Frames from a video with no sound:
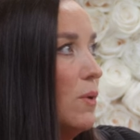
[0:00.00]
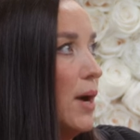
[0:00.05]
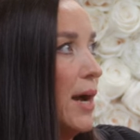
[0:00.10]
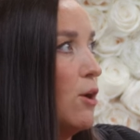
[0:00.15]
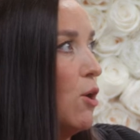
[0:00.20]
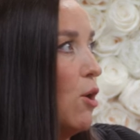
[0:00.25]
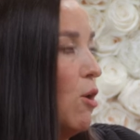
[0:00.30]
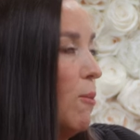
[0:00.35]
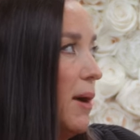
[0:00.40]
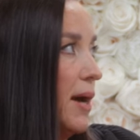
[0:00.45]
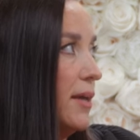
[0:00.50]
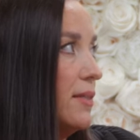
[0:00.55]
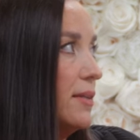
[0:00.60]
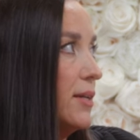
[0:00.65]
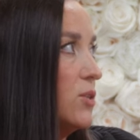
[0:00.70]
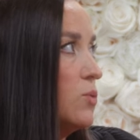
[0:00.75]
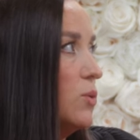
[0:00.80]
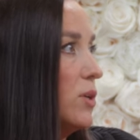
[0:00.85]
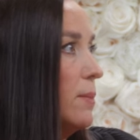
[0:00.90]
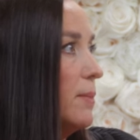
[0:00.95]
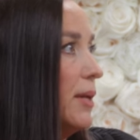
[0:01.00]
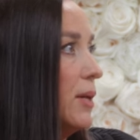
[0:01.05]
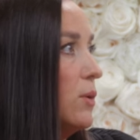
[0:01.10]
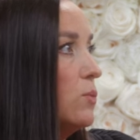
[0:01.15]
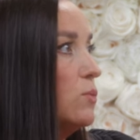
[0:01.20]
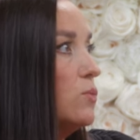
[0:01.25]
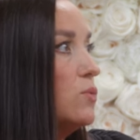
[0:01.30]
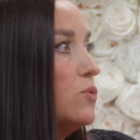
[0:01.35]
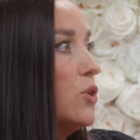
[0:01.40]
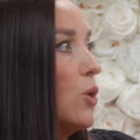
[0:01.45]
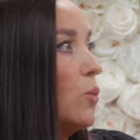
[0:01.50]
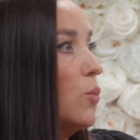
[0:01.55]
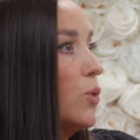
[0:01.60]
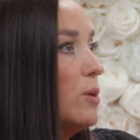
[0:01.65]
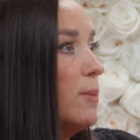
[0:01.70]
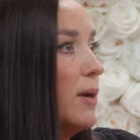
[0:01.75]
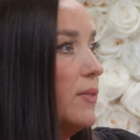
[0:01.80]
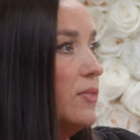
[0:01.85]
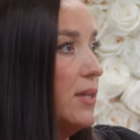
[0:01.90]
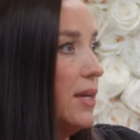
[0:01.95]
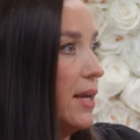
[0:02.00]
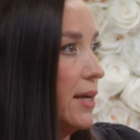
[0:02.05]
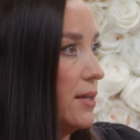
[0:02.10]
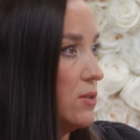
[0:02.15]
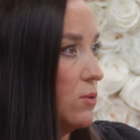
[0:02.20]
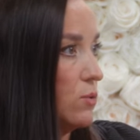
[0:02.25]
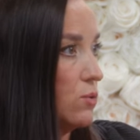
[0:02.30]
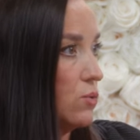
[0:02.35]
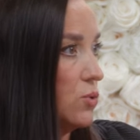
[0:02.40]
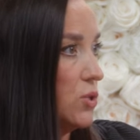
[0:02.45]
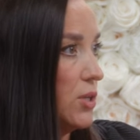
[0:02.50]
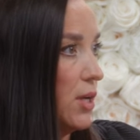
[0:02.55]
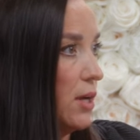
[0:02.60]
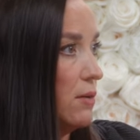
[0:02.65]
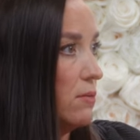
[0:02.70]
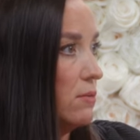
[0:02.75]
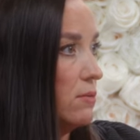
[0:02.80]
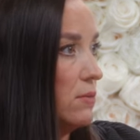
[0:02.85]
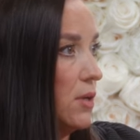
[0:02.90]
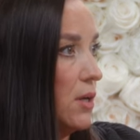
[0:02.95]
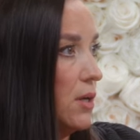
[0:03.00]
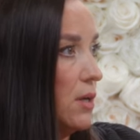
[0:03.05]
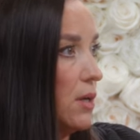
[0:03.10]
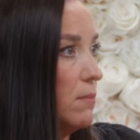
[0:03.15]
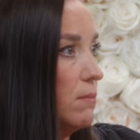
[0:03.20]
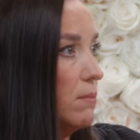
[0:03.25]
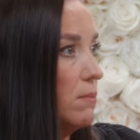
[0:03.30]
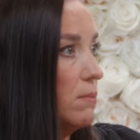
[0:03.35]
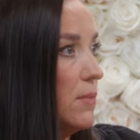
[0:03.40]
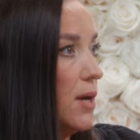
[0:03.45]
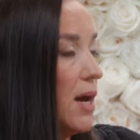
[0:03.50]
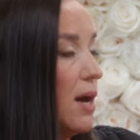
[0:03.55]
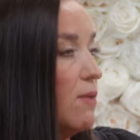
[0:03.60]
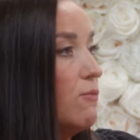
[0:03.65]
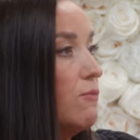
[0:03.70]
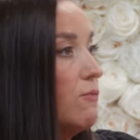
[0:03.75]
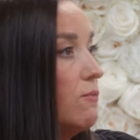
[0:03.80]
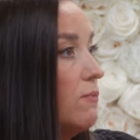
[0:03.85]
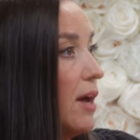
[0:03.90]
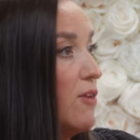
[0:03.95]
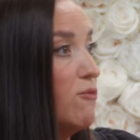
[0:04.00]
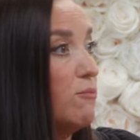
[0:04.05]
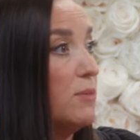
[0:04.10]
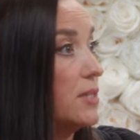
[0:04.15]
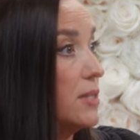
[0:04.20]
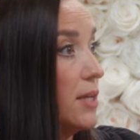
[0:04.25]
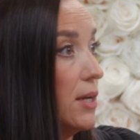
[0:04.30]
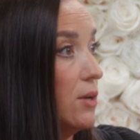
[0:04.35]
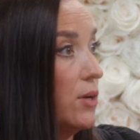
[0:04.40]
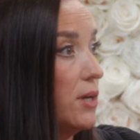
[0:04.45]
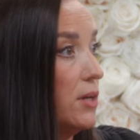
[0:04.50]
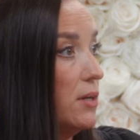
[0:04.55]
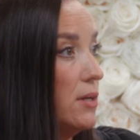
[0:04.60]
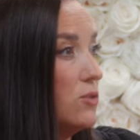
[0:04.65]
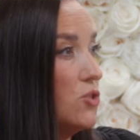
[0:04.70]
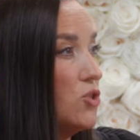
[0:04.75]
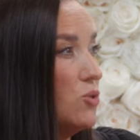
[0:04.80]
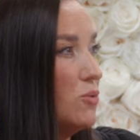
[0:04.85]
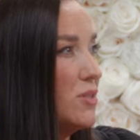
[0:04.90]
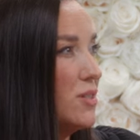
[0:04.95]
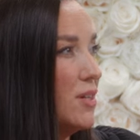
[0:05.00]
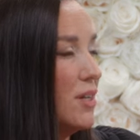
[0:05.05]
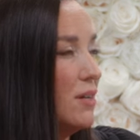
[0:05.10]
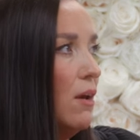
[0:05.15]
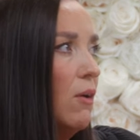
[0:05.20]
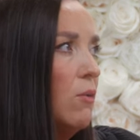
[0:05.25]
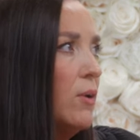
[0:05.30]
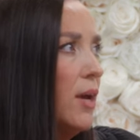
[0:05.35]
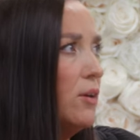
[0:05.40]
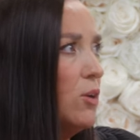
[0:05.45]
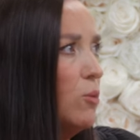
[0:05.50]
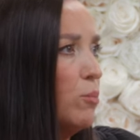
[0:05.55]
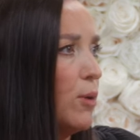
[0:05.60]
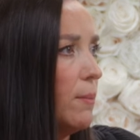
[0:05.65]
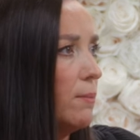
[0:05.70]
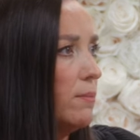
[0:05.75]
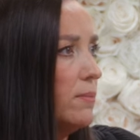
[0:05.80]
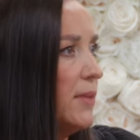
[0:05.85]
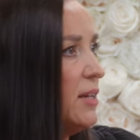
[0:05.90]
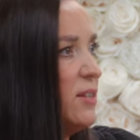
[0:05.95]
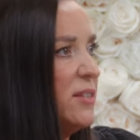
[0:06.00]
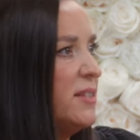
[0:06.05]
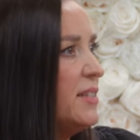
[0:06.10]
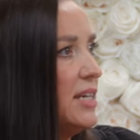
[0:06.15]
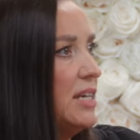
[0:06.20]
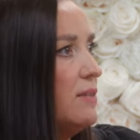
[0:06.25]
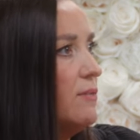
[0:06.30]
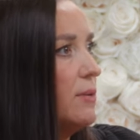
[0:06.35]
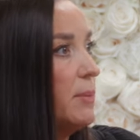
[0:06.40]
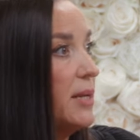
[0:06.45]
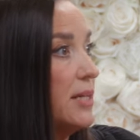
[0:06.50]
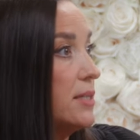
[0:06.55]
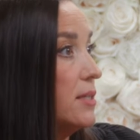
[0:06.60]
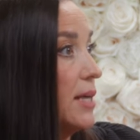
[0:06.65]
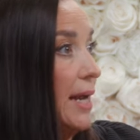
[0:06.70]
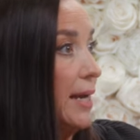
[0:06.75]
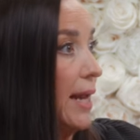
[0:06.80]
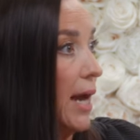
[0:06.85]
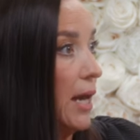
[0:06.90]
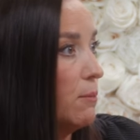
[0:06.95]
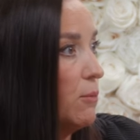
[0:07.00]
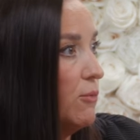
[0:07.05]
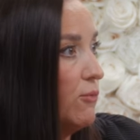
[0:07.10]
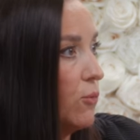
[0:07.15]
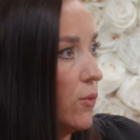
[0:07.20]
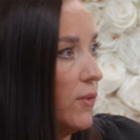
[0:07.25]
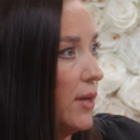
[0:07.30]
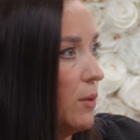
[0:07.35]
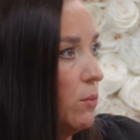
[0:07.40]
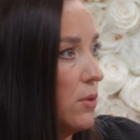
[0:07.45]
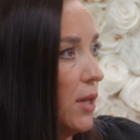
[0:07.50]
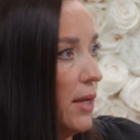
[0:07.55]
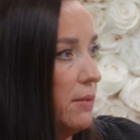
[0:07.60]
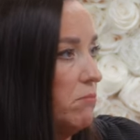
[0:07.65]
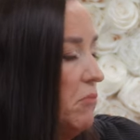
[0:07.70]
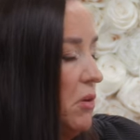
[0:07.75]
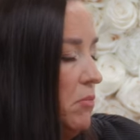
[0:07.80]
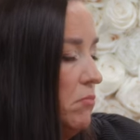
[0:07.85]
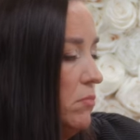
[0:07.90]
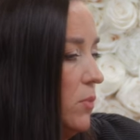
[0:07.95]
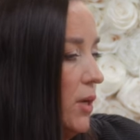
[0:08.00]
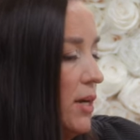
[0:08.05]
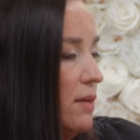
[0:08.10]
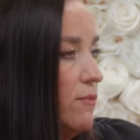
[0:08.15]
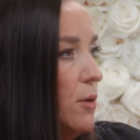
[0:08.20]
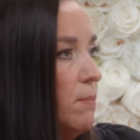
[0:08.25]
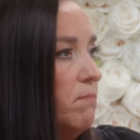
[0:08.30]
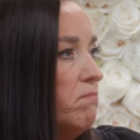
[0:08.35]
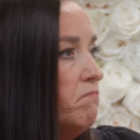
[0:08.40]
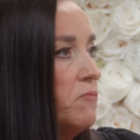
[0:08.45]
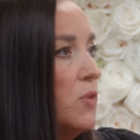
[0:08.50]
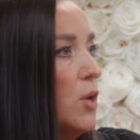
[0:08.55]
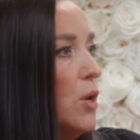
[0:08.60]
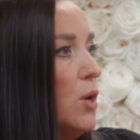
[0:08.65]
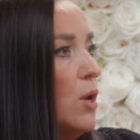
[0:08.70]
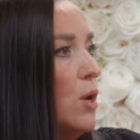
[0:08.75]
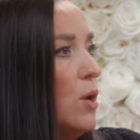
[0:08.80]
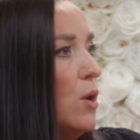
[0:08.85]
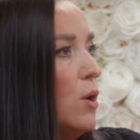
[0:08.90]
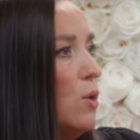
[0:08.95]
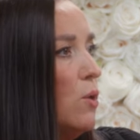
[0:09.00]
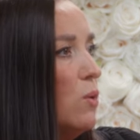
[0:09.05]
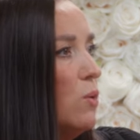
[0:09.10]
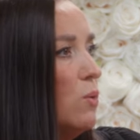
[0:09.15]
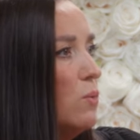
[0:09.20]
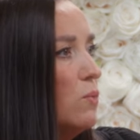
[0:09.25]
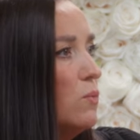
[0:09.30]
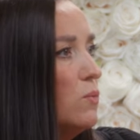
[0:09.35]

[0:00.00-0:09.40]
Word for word: I call back the next week. I'm like, don't worry about the next ultrasound. Um, I've I've miscarried. And she was like, okay, no problem. They didn't even because I'd had them before. They yeah, were like, they weren't whatever. like maybe you should double check.